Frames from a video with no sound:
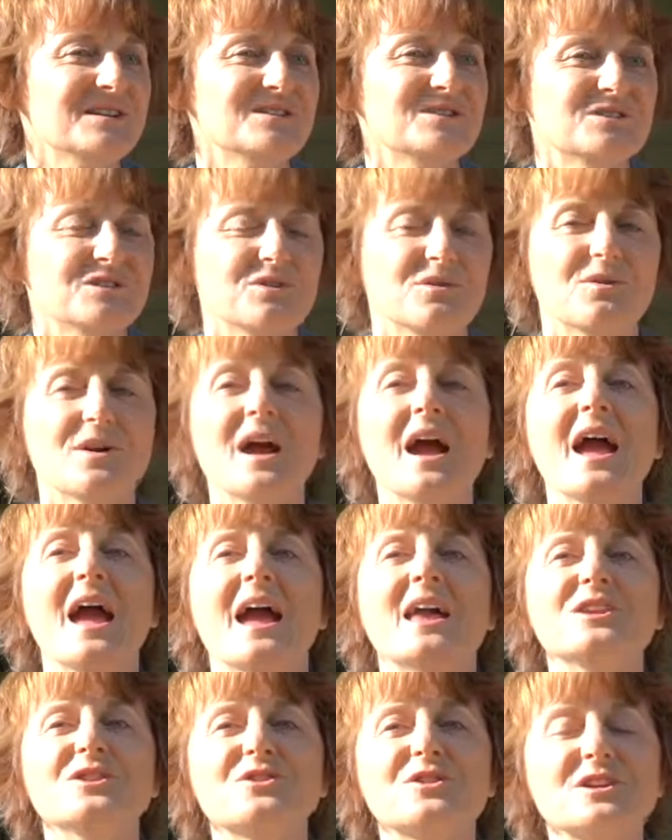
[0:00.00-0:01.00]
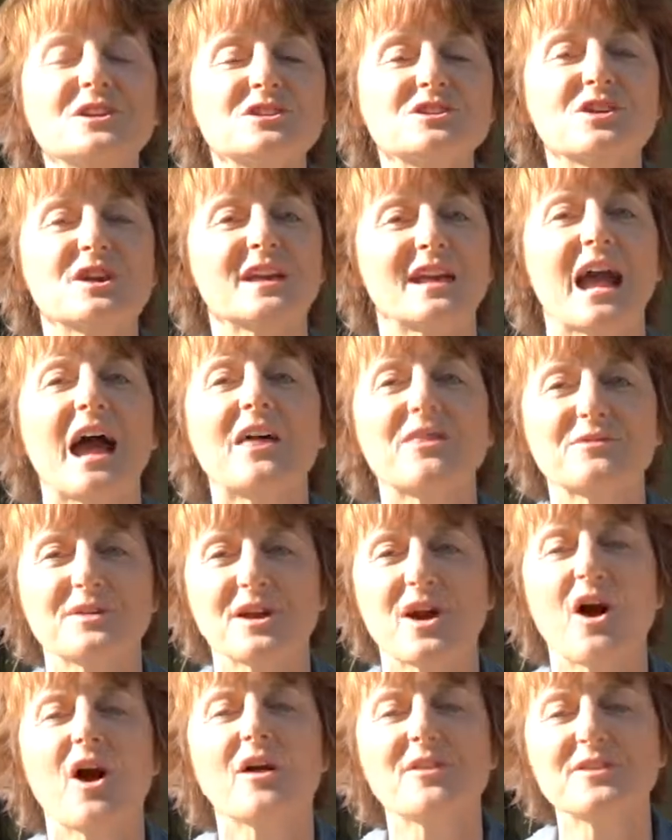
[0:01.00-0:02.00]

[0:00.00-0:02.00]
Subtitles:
and do? And you're going to start gathering all